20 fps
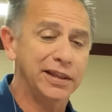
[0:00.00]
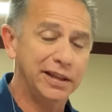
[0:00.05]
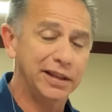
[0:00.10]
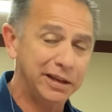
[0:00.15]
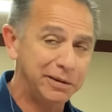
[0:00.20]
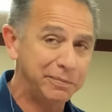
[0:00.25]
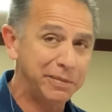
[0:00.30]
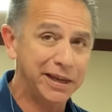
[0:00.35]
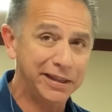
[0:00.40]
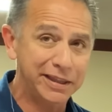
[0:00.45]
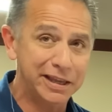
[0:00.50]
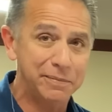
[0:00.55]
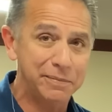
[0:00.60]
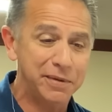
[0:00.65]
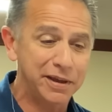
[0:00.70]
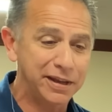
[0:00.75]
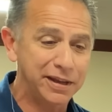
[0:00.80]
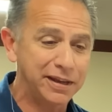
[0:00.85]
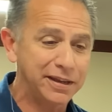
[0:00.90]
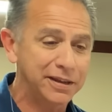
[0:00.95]
it didn't make that
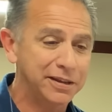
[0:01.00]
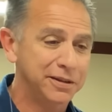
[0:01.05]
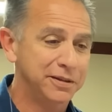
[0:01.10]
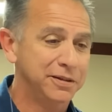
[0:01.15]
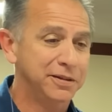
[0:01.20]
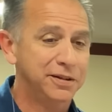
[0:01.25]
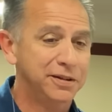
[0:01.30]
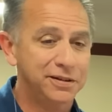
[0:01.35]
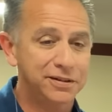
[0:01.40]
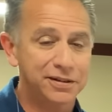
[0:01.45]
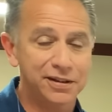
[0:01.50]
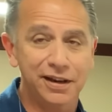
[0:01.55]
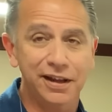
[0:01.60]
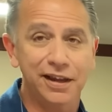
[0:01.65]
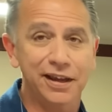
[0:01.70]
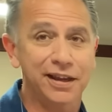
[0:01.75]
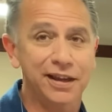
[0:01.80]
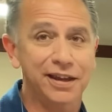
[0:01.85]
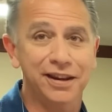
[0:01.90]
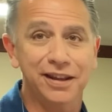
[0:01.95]
many.
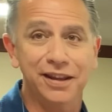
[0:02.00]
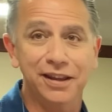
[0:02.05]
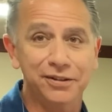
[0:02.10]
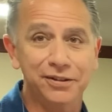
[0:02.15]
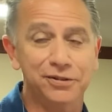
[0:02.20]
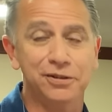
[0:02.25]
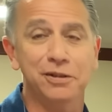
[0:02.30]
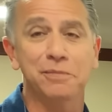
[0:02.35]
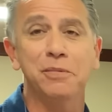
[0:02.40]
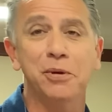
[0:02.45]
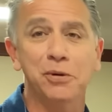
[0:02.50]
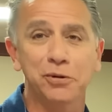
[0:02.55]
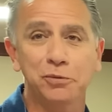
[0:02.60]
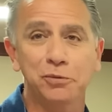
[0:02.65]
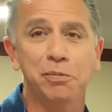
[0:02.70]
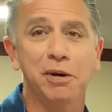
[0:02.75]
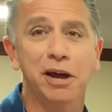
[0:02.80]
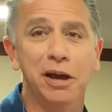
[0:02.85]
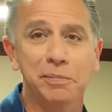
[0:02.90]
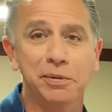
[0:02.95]
Today it is the
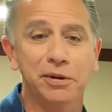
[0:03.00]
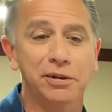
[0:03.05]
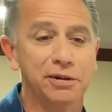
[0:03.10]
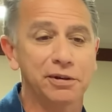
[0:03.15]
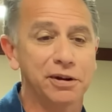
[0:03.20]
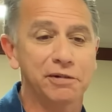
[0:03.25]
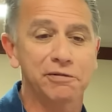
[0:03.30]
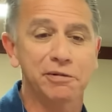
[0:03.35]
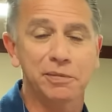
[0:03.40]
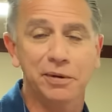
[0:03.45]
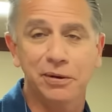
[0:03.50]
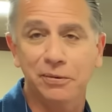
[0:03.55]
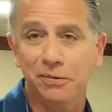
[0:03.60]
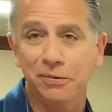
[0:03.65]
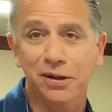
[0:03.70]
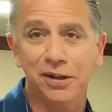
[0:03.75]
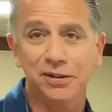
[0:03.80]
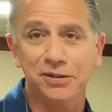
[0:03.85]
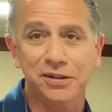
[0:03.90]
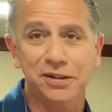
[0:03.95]
most popular and everybody
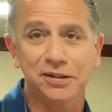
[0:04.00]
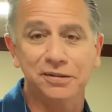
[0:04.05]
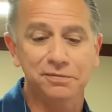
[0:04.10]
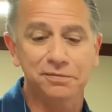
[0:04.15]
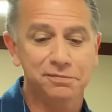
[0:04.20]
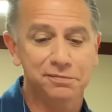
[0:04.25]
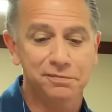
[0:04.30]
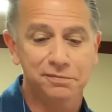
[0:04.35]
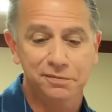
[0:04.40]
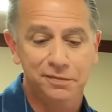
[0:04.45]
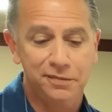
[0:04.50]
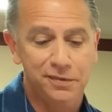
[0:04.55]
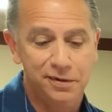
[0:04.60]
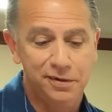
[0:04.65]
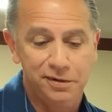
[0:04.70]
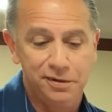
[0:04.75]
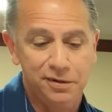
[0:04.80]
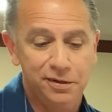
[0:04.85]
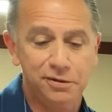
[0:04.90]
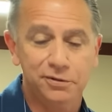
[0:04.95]
wants it.
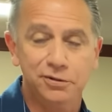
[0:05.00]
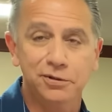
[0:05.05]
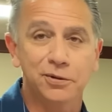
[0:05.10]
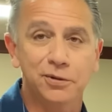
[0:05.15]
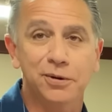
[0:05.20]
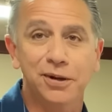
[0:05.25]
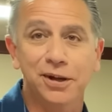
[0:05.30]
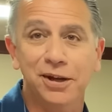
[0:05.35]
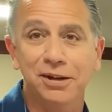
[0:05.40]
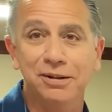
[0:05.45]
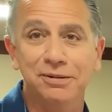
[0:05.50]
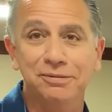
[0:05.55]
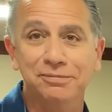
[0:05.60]
So do I.